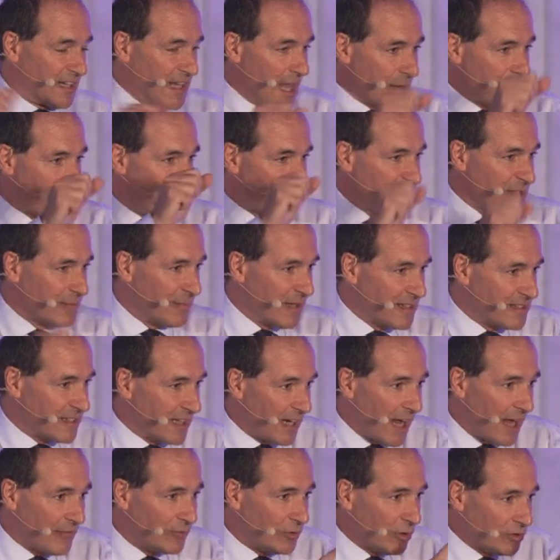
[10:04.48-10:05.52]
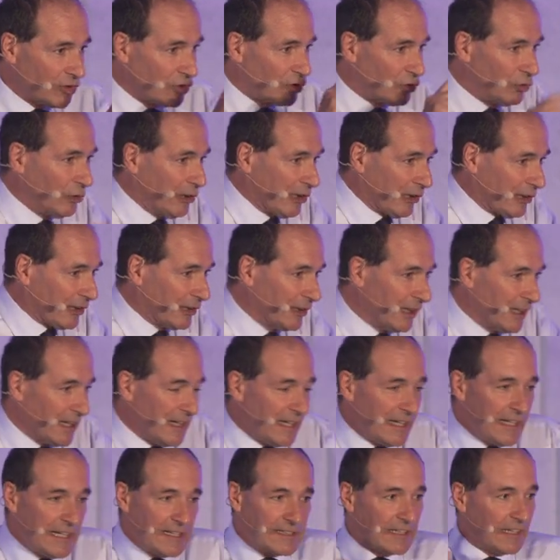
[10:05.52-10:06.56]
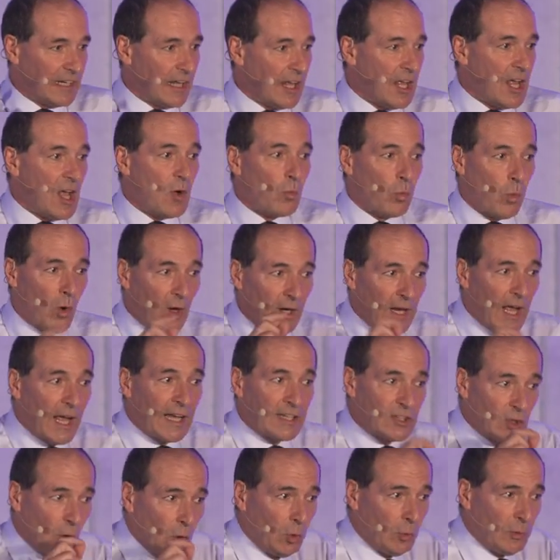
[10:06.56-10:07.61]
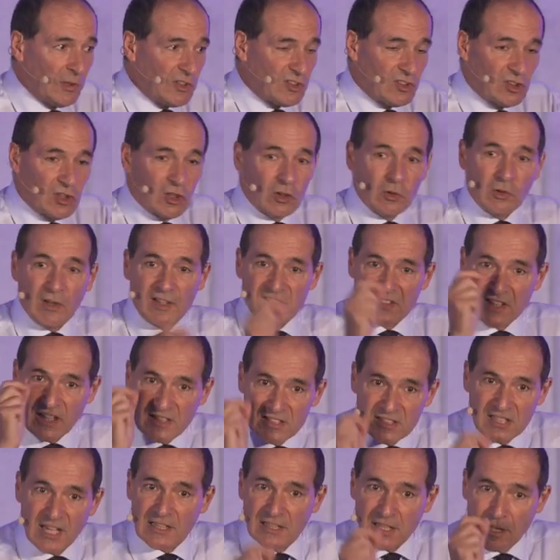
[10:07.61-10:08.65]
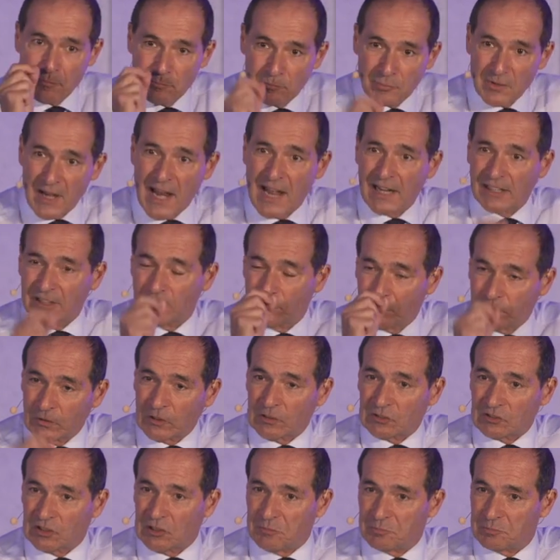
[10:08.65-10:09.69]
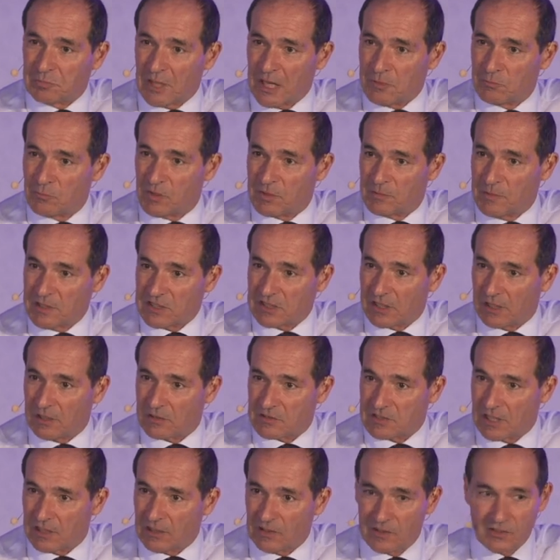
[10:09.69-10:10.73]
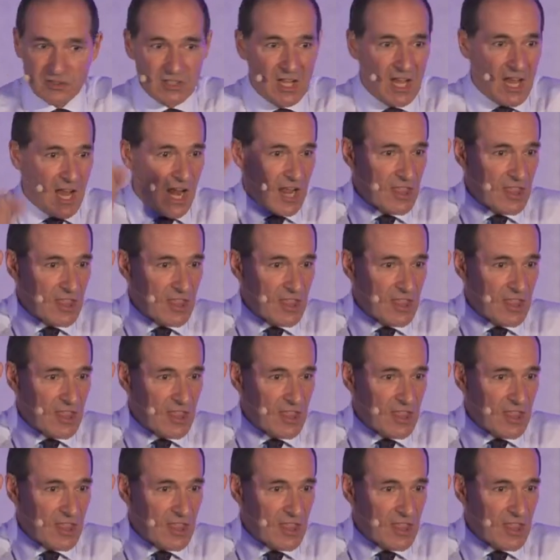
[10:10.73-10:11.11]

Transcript: He came up to me, he said, I've got a trick. He said, what I'd always do is I take a black felt tip pen with me to hotels.